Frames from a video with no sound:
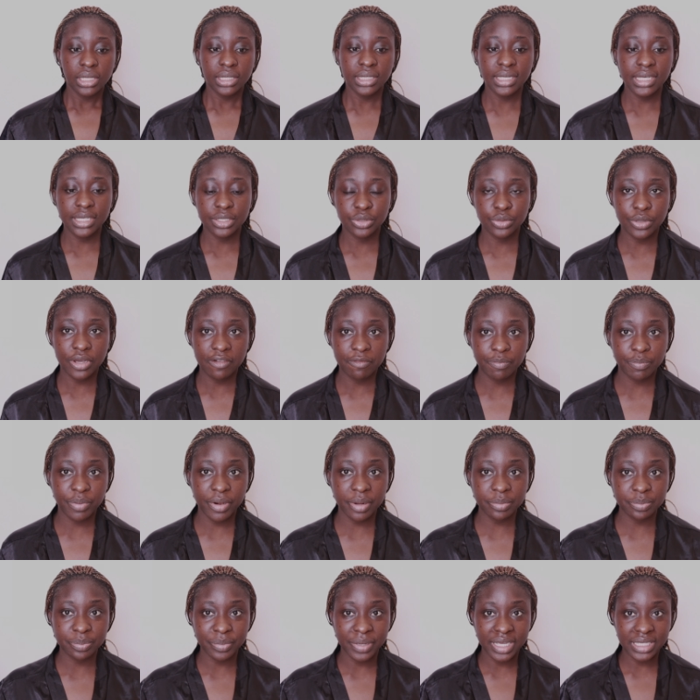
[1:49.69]
Yeah, so I've
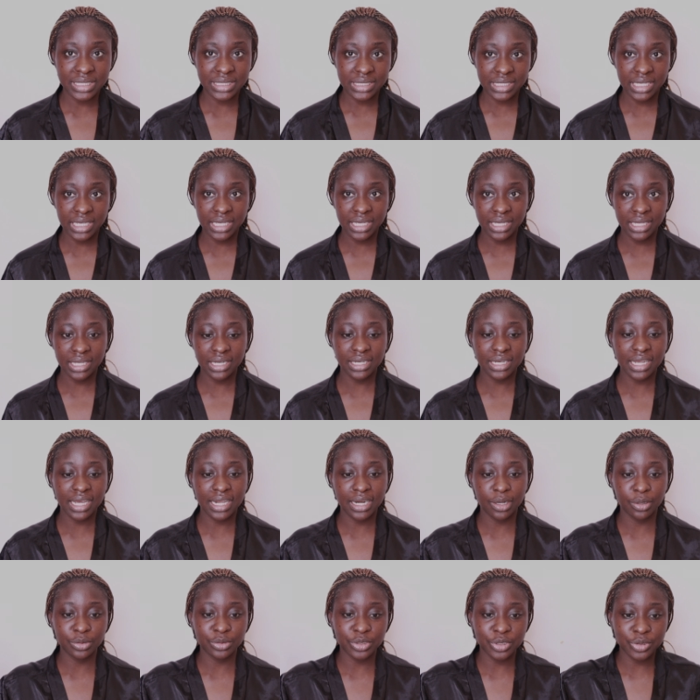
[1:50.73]
prepped my skin
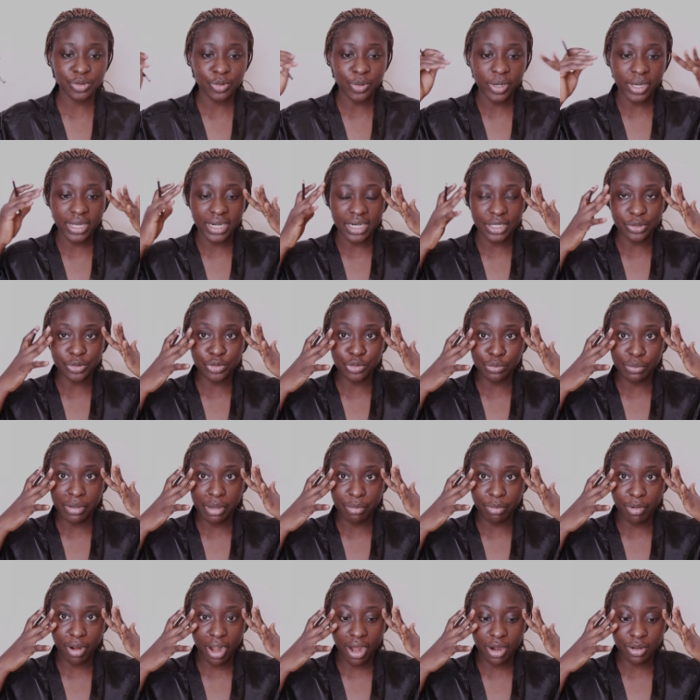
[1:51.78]
and I'll just go ahead and do my
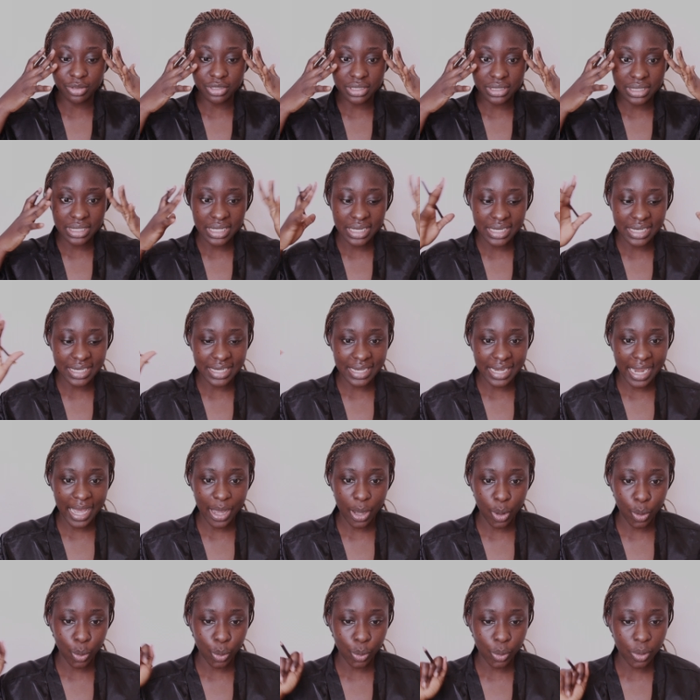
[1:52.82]
brows
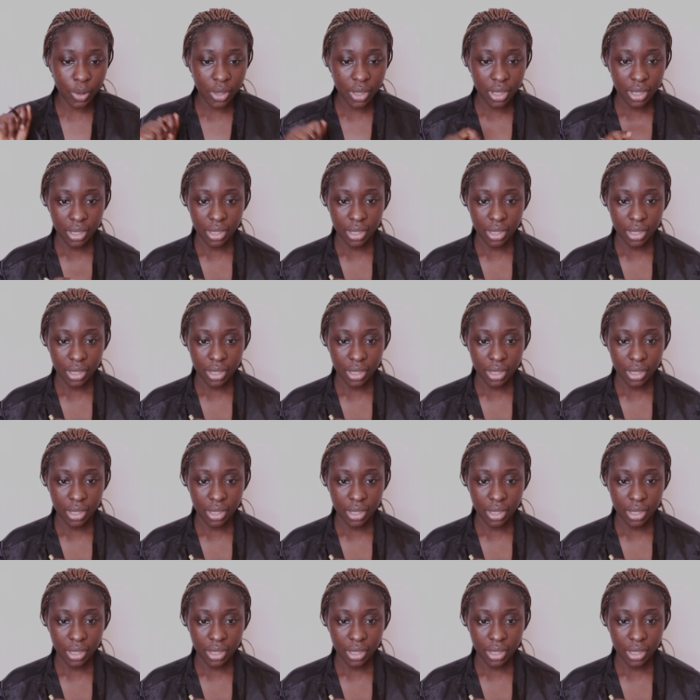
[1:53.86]
now.